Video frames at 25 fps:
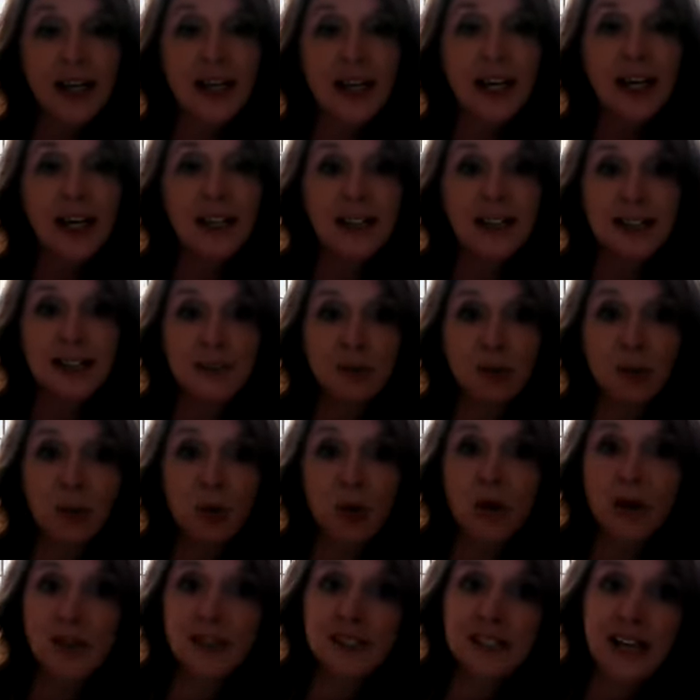It is
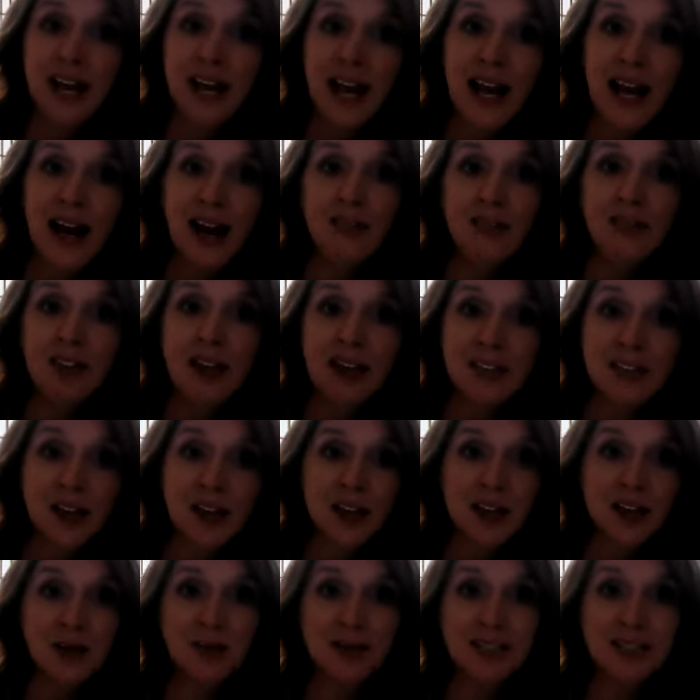important to have that
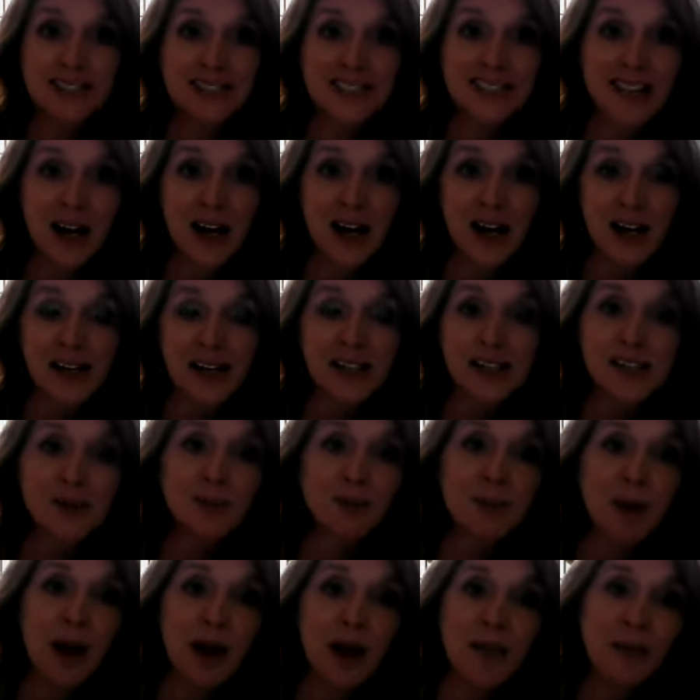document signed
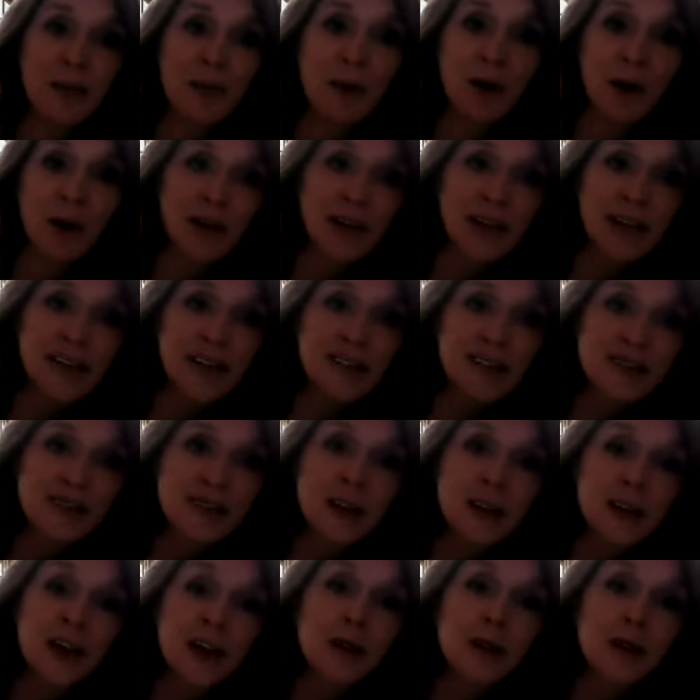by the parties,